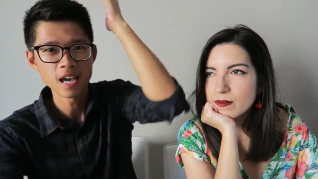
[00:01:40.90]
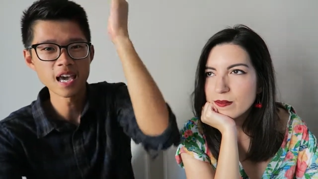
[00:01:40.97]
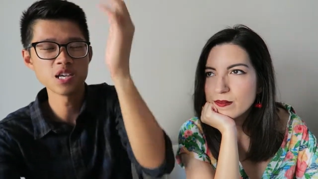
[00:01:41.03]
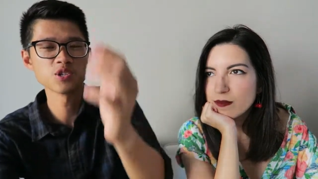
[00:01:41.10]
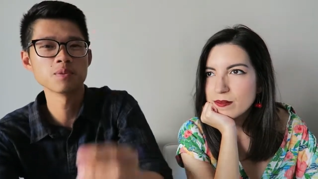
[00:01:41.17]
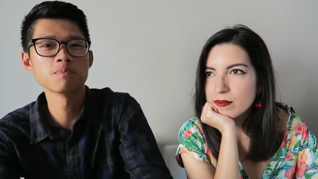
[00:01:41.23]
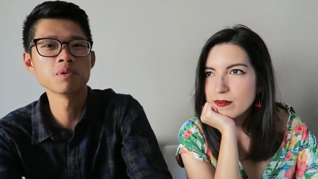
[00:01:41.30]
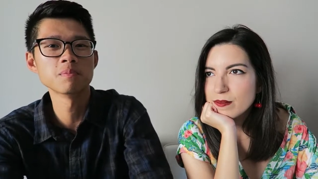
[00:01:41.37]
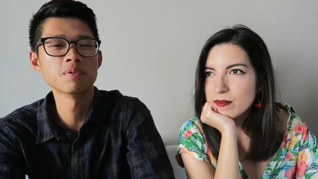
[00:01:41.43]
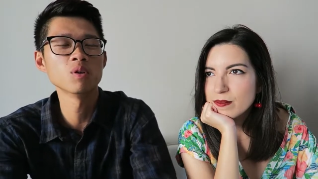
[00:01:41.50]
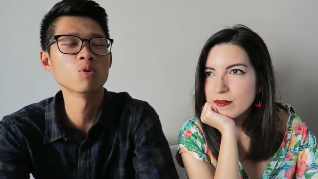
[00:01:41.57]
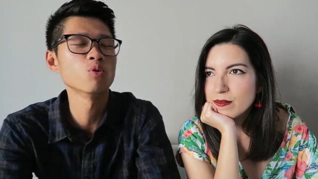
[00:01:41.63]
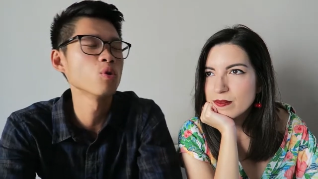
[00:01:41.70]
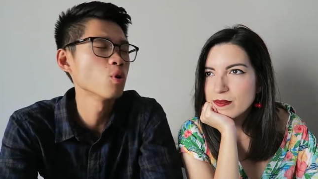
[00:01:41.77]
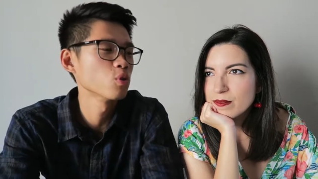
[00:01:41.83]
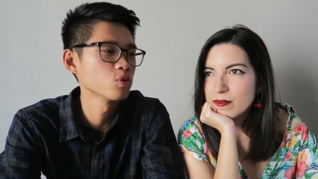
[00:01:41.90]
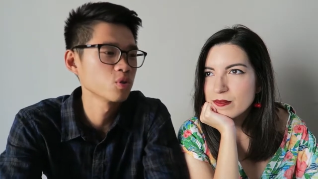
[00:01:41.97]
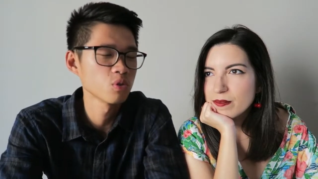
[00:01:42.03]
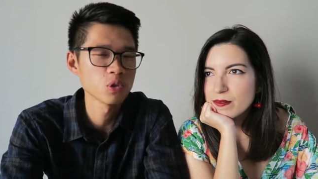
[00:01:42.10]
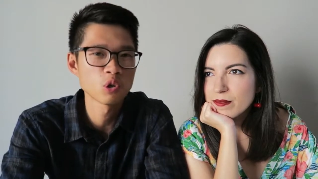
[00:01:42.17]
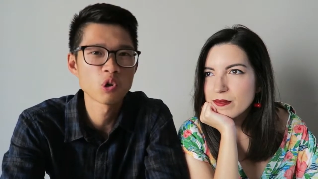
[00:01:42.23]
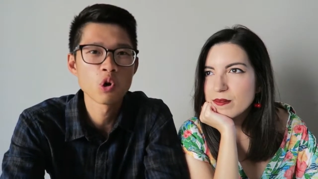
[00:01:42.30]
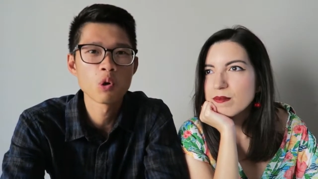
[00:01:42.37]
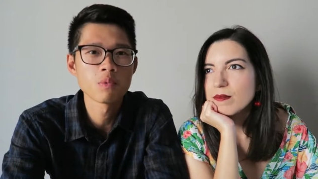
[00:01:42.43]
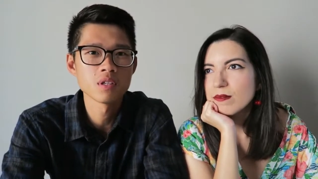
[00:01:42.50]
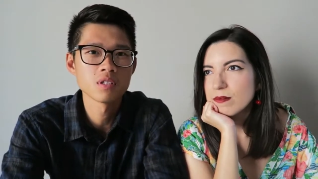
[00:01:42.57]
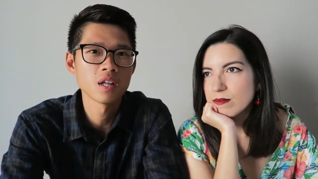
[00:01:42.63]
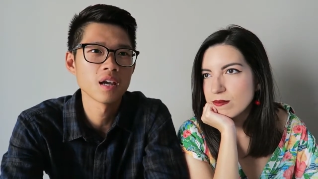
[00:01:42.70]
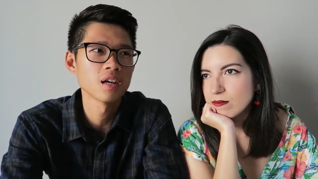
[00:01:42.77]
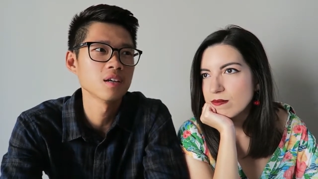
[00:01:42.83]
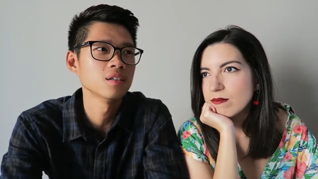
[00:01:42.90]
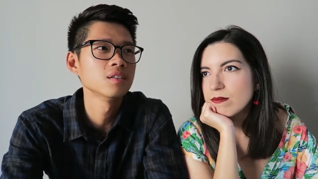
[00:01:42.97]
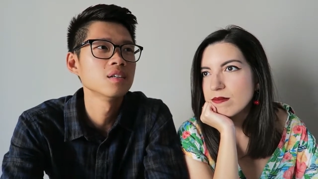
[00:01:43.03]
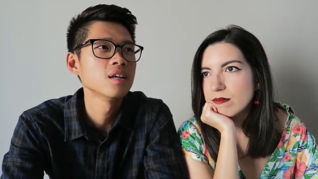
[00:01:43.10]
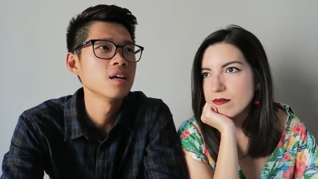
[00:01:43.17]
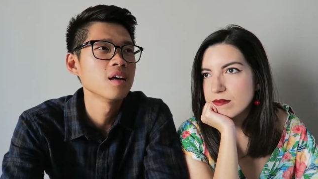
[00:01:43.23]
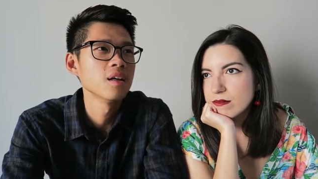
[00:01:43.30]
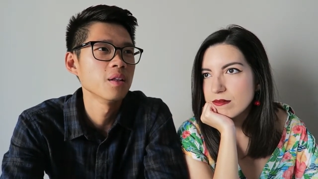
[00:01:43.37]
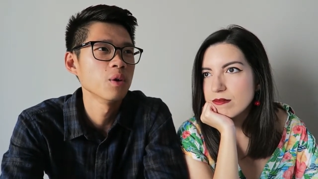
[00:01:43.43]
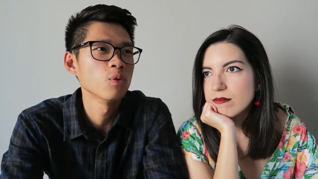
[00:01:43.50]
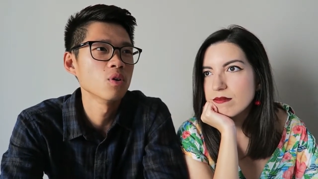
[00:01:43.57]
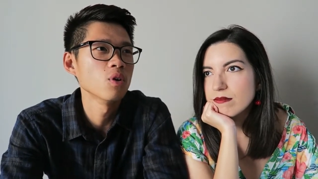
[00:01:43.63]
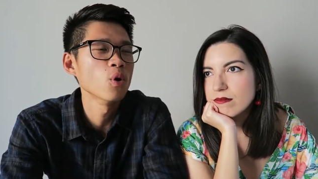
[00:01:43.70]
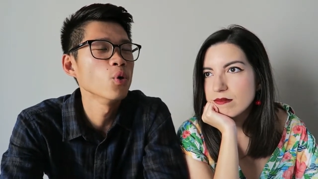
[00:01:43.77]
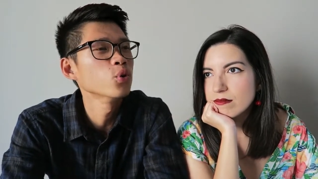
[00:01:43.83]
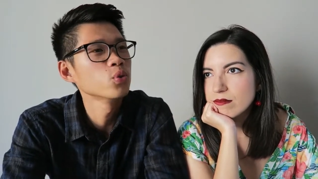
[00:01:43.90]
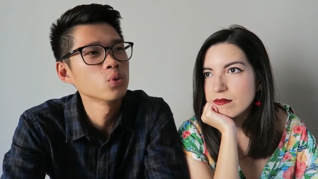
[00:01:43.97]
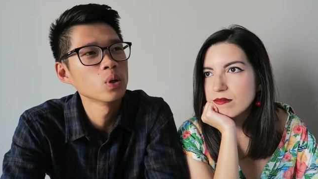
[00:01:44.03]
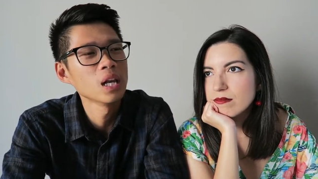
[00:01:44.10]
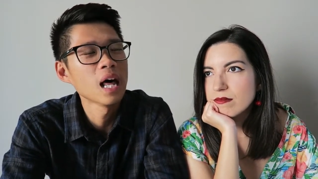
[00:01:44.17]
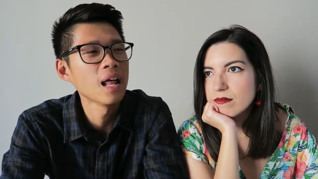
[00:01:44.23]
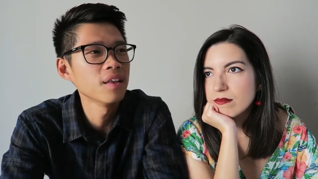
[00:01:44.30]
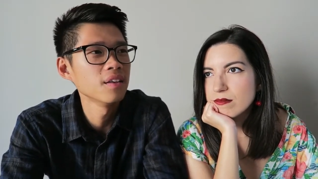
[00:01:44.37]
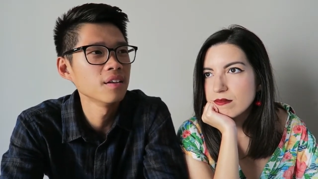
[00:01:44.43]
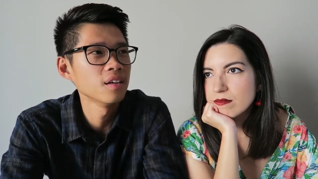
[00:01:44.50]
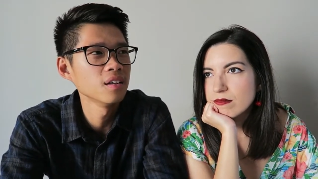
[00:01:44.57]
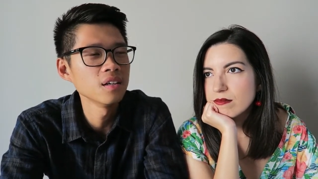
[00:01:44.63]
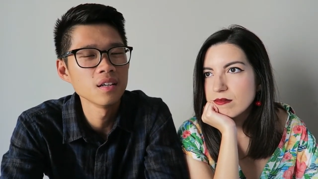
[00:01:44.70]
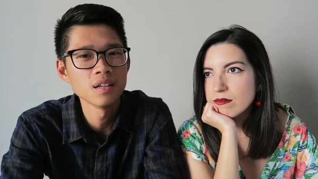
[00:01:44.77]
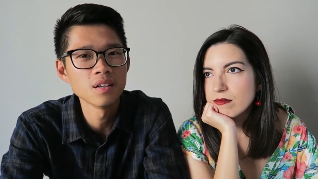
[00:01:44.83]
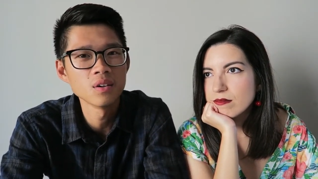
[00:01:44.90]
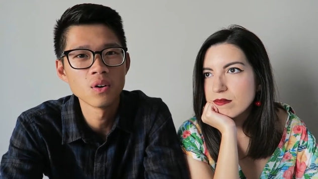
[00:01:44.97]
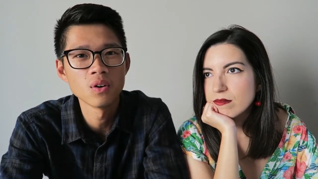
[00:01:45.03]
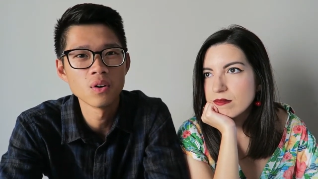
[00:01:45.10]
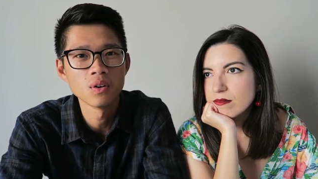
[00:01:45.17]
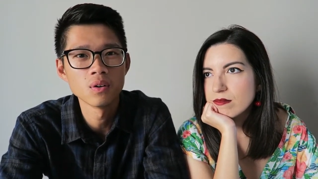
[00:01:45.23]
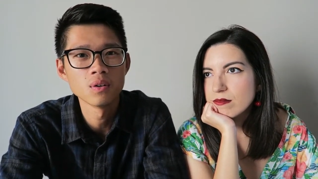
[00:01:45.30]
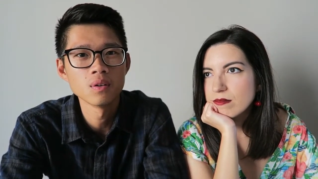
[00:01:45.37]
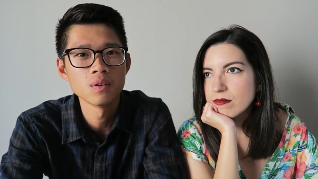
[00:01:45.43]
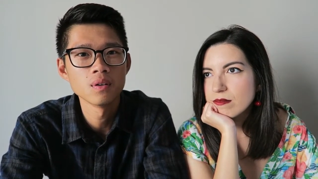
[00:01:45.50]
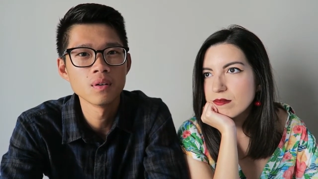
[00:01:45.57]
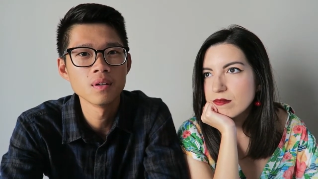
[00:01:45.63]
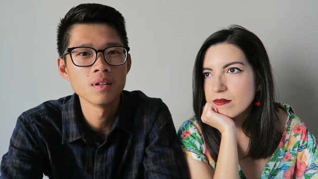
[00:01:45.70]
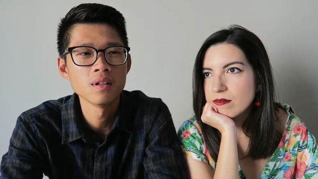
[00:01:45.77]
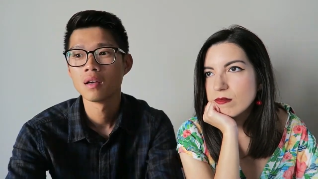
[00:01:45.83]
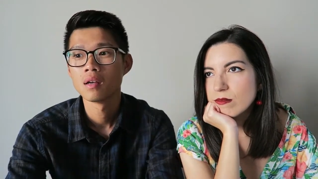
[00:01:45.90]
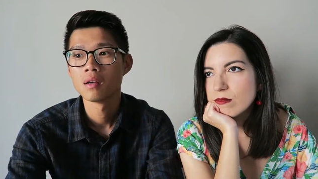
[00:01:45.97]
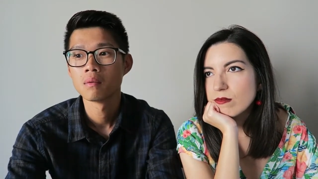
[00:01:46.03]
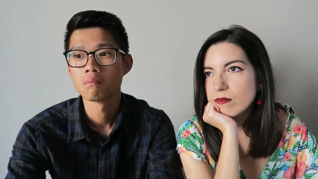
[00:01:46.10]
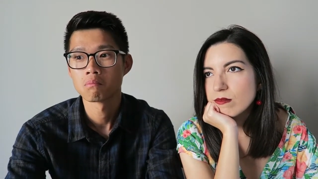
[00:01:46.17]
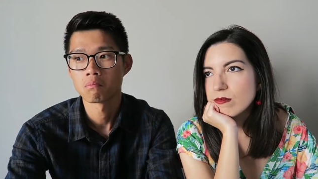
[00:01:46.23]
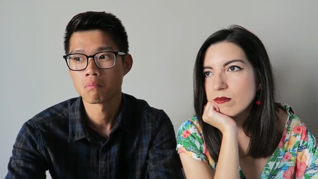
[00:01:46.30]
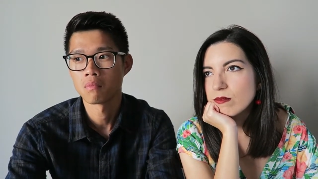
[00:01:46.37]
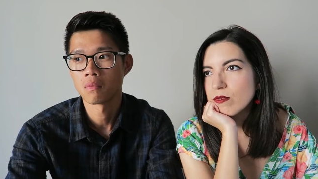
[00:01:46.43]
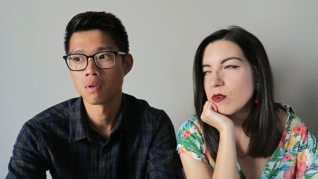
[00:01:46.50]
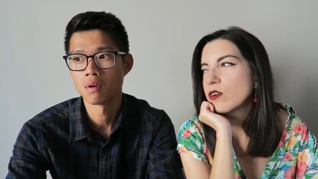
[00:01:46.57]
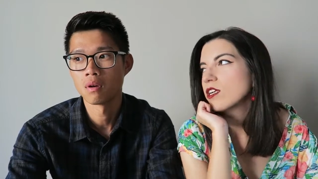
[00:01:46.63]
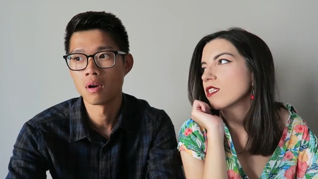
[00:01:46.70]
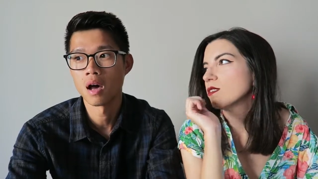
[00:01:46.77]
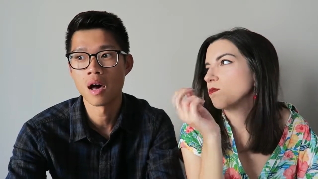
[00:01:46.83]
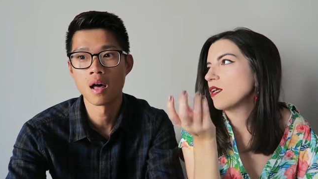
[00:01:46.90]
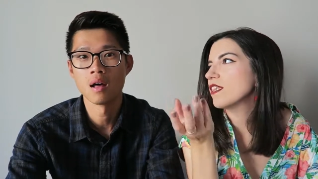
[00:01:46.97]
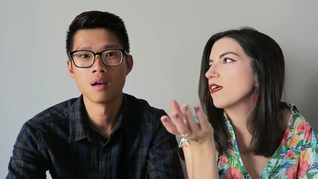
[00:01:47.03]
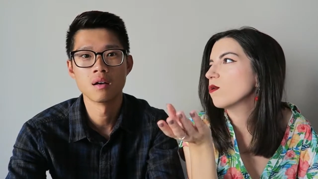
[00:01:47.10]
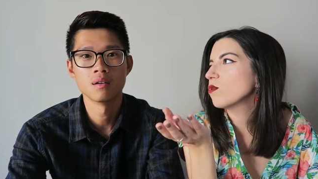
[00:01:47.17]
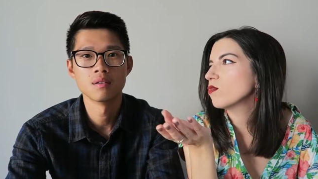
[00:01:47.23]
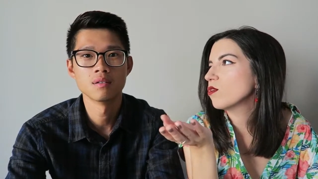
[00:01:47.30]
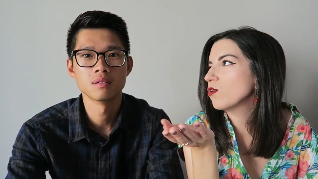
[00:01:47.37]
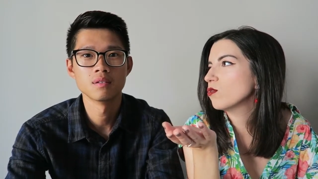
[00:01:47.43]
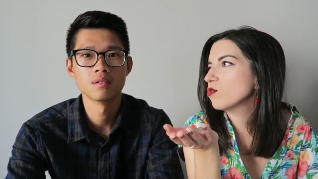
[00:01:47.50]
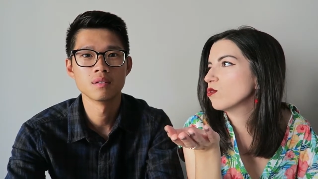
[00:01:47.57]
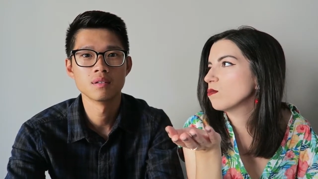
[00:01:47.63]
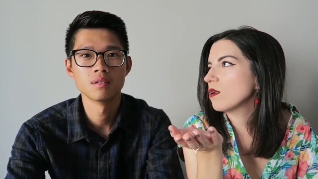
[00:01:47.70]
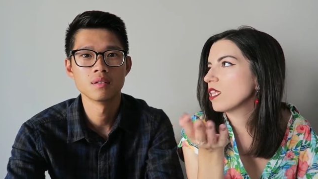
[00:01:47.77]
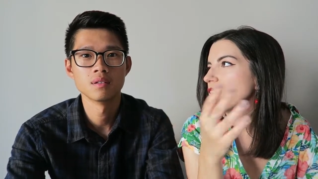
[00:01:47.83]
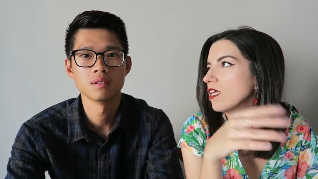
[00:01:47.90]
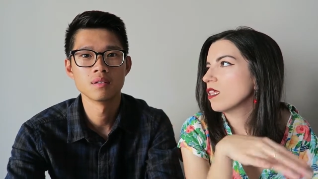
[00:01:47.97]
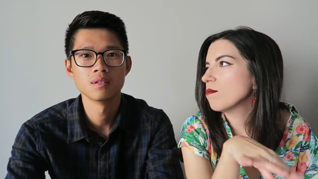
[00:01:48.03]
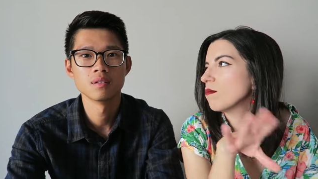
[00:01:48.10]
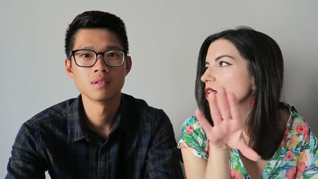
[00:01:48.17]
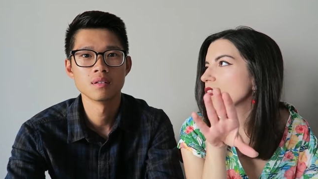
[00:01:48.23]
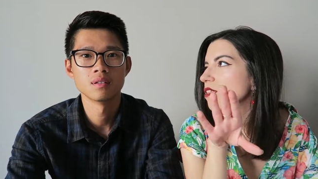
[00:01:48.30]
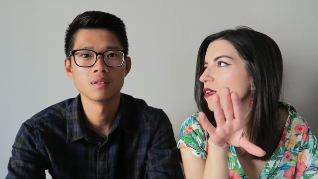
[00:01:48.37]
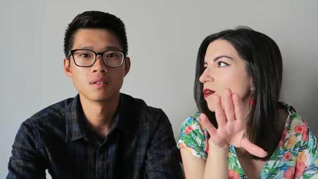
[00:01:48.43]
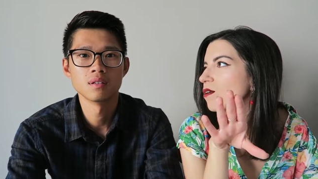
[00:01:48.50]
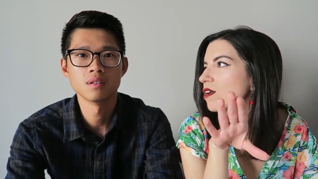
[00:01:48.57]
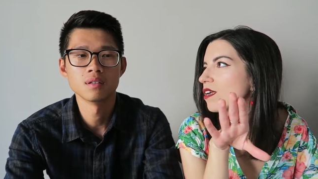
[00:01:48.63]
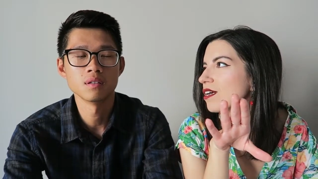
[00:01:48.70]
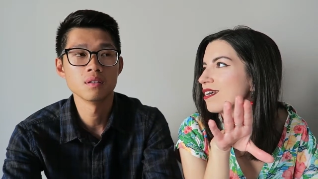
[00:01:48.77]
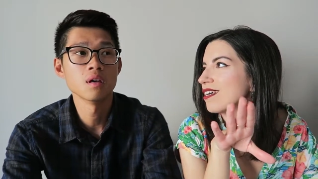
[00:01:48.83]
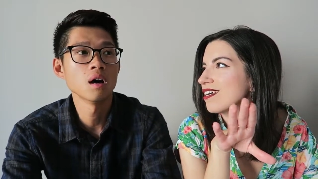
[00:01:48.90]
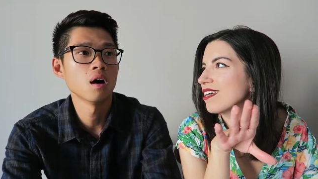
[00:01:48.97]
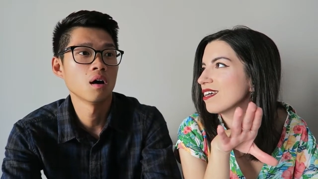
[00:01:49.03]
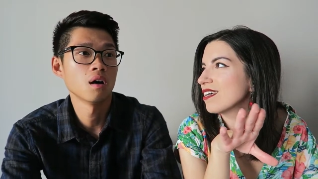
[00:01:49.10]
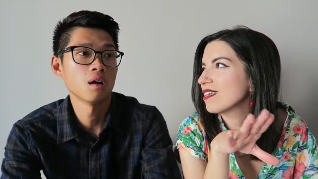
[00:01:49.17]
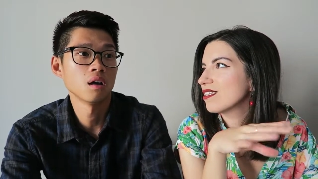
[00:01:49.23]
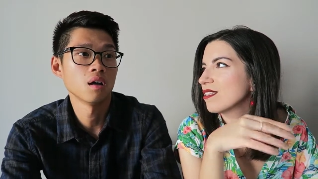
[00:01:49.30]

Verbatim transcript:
Speaker 1: Asian people who goes to Europe is like they will go to London or
Speaker 2: or in Spain, they will go to Madrid and Barcelona.
Speaker 1: Yeah,